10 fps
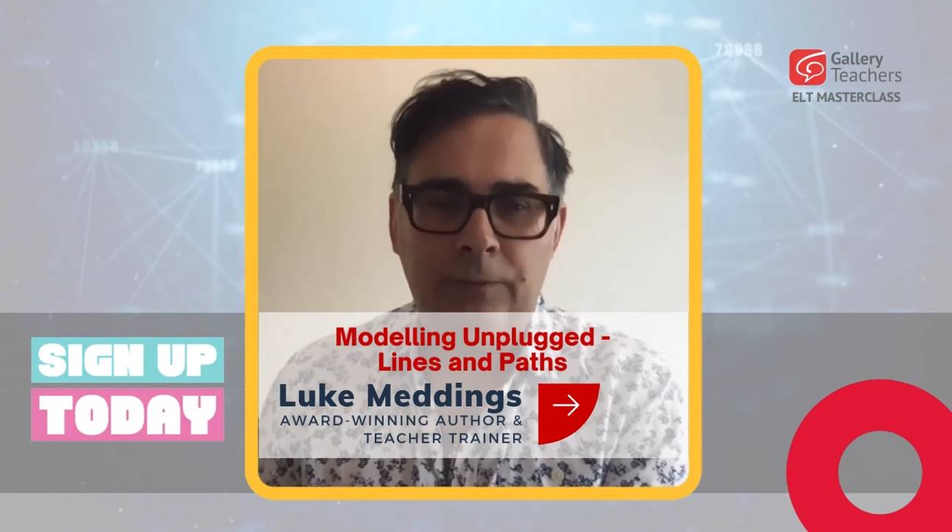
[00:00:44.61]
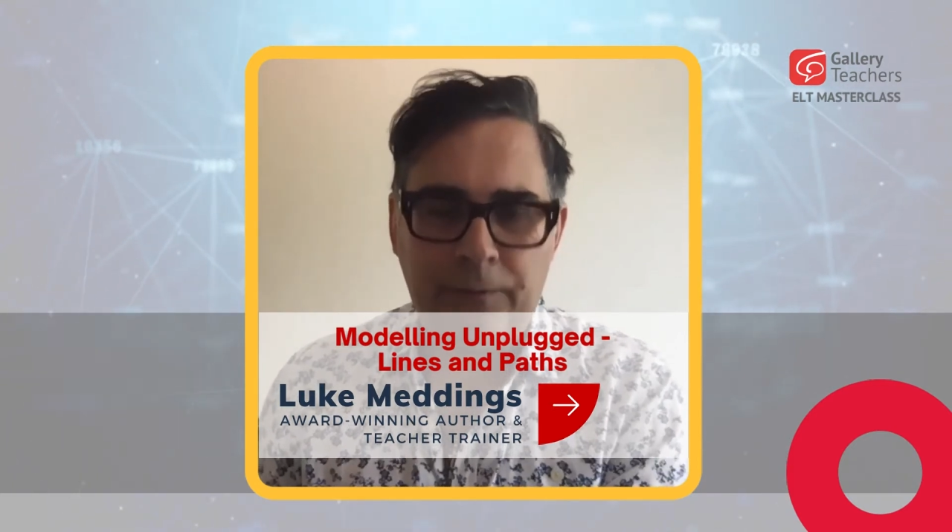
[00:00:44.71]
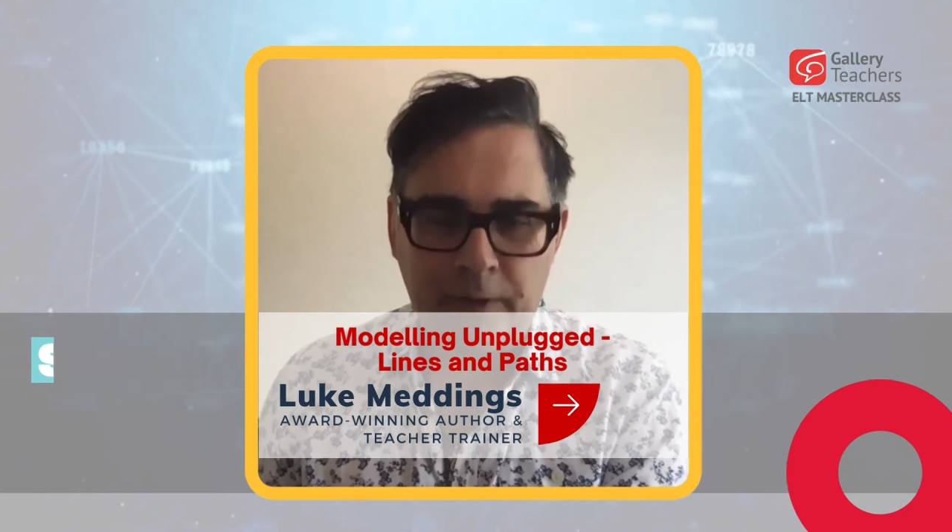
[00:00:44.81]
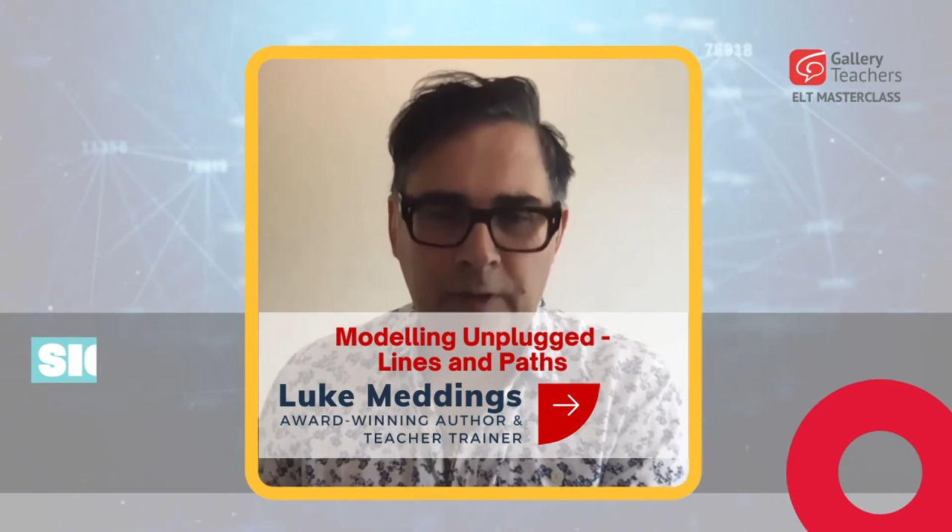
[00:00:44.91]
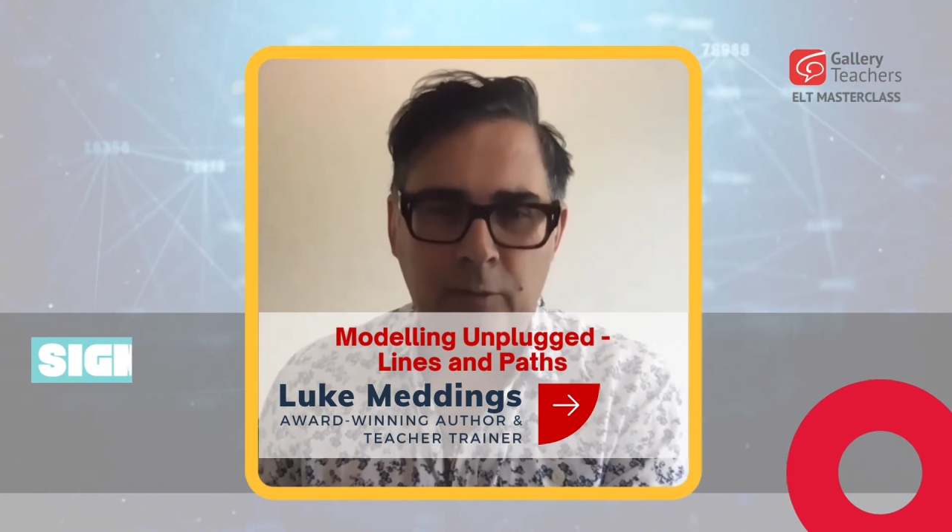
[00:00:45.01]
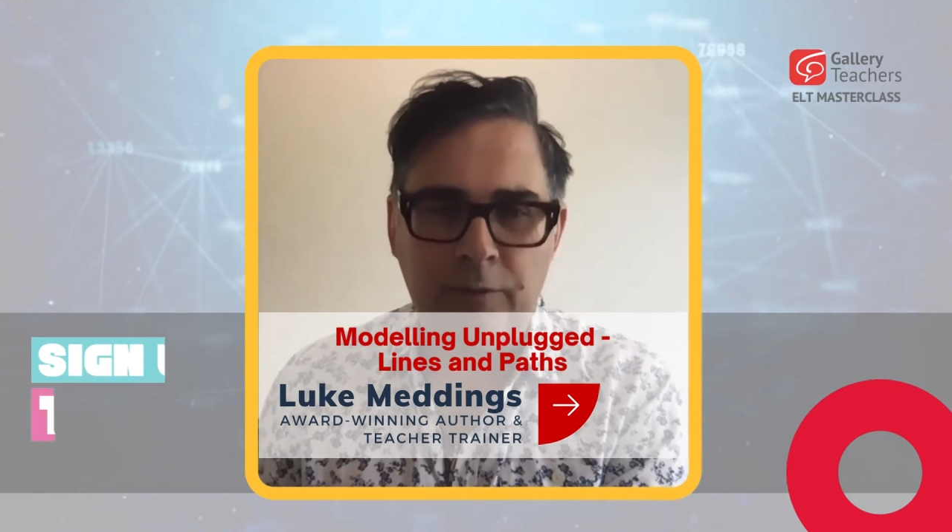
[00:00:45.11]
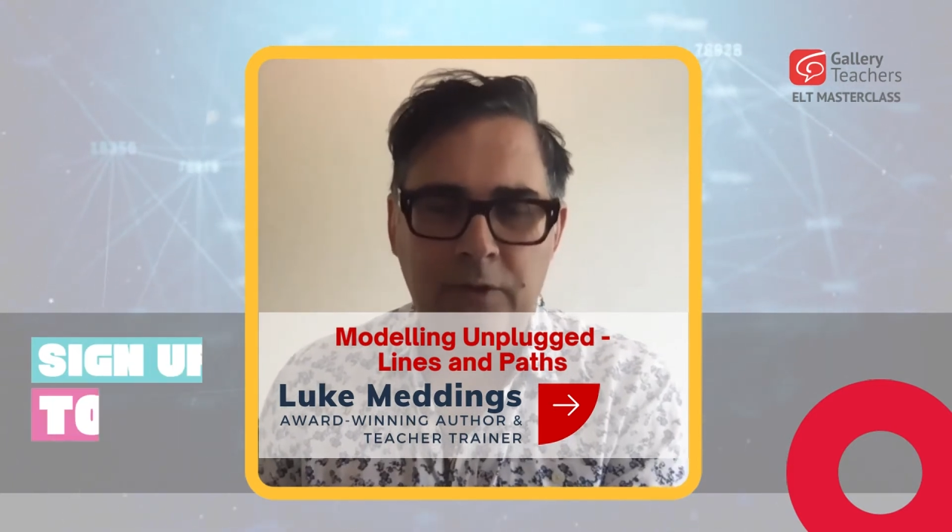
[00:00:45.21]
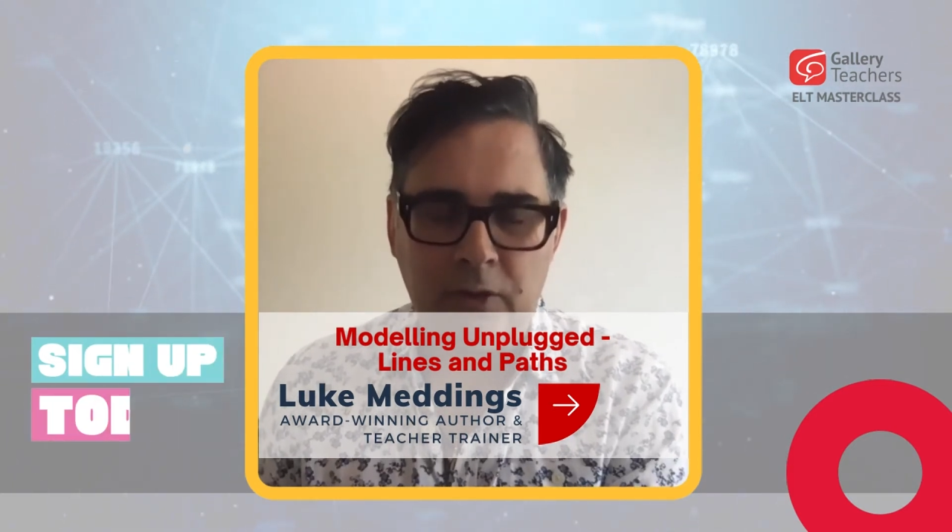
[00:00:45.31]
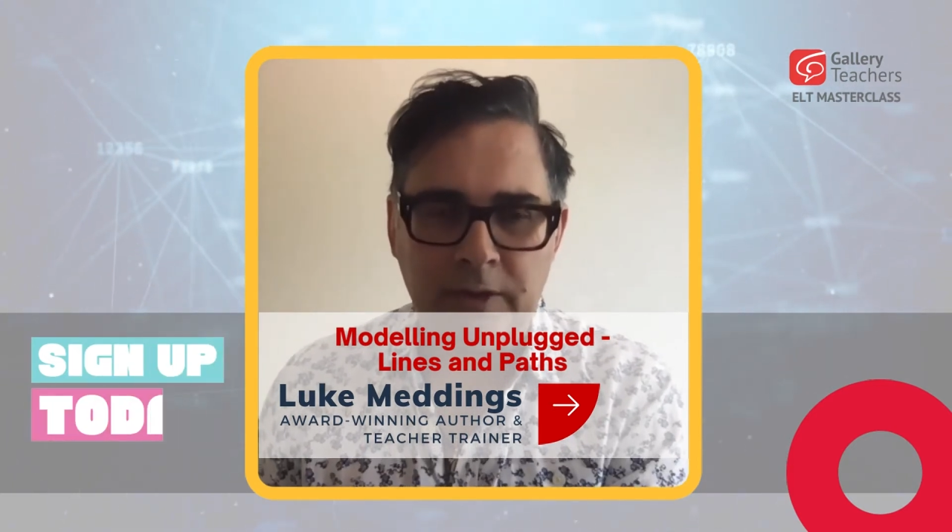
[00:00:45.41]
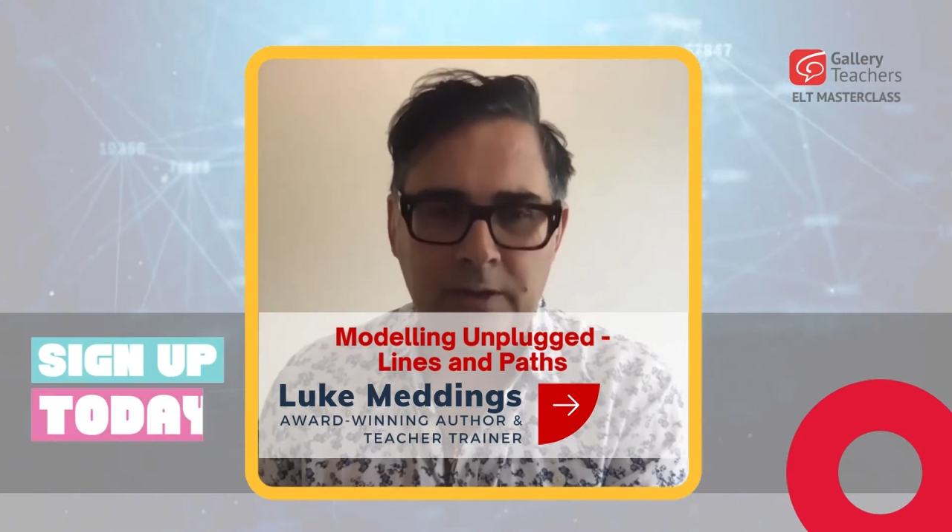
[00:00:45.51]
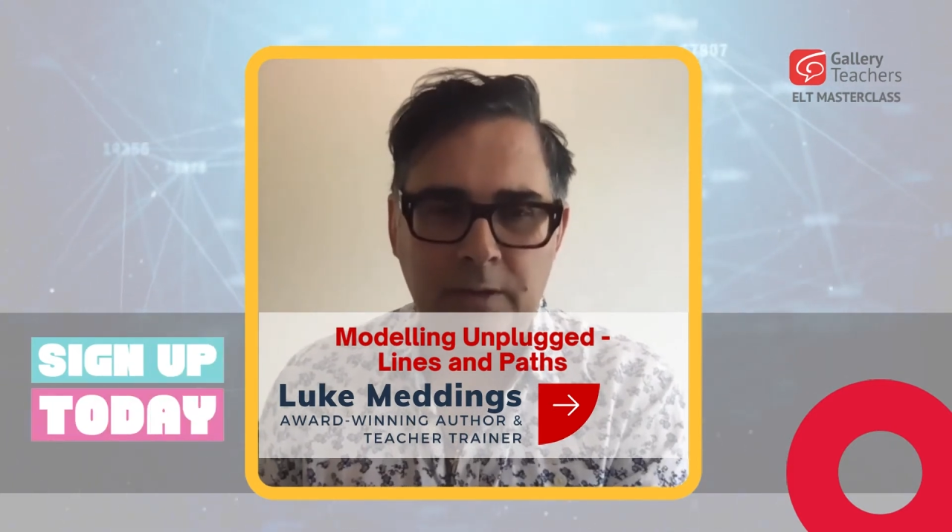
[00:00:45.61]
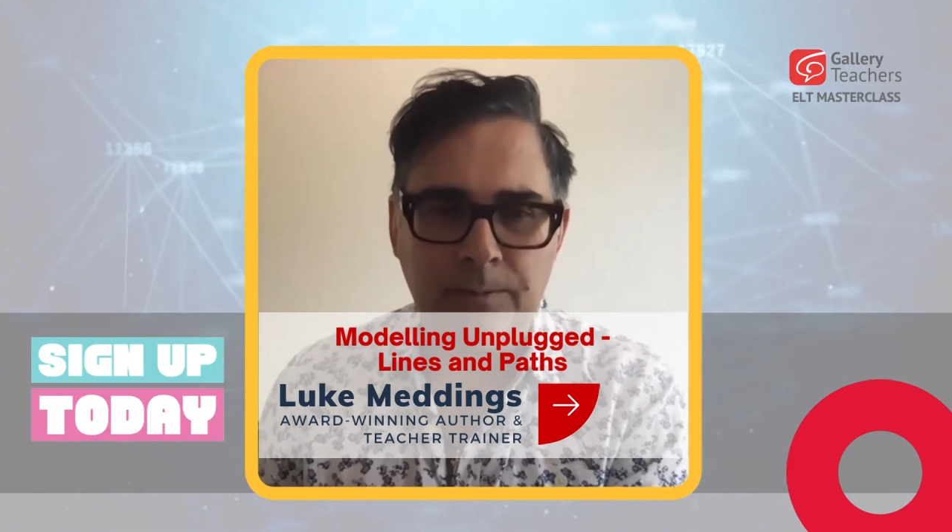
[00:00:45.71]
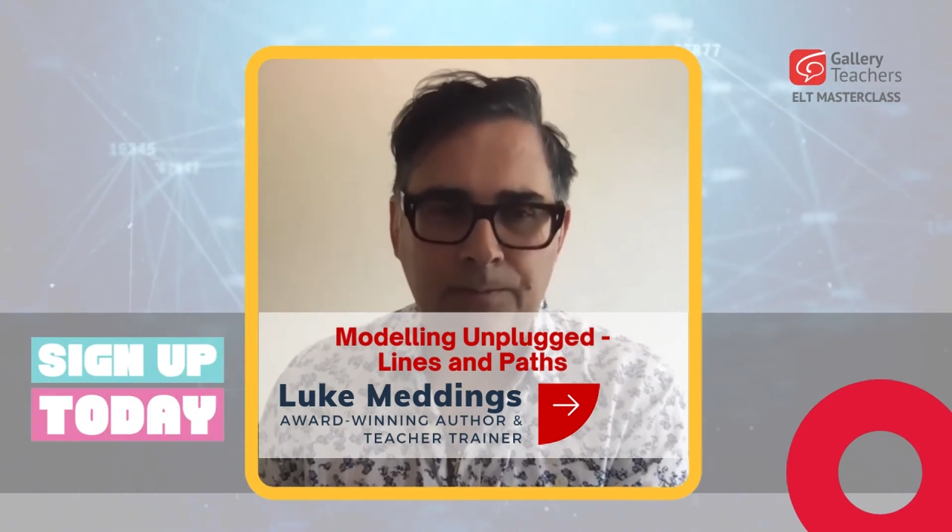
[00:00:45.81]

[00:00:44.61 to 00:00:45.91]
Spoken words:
freedom of choice.